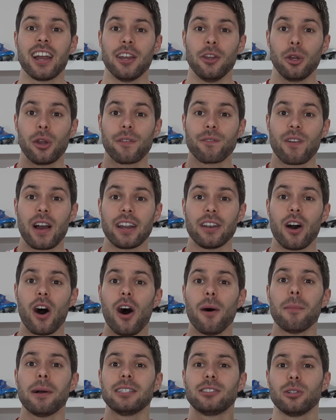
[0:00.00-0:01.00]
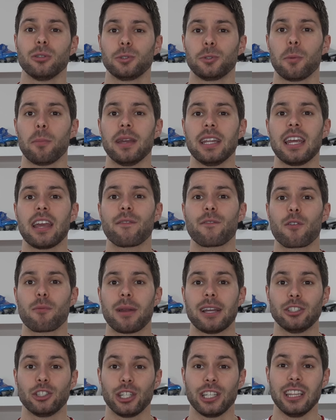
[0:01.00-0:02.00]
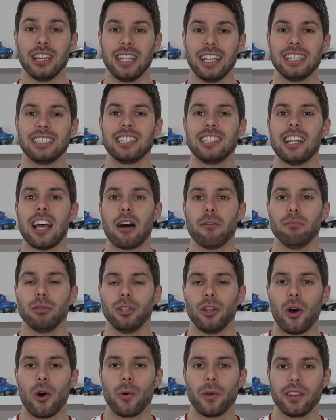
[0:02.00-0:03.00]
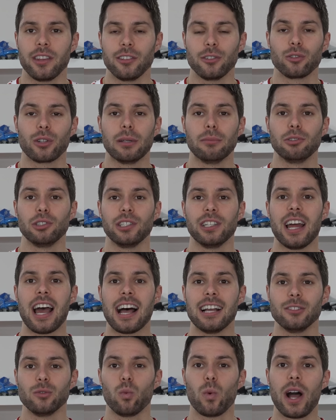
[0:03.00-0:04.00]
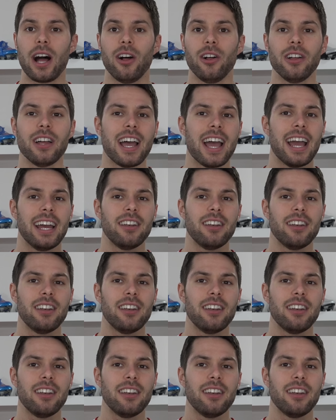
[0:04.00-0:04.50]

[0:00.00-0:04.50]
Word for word: You can find all my social media information linked down below in the description as well.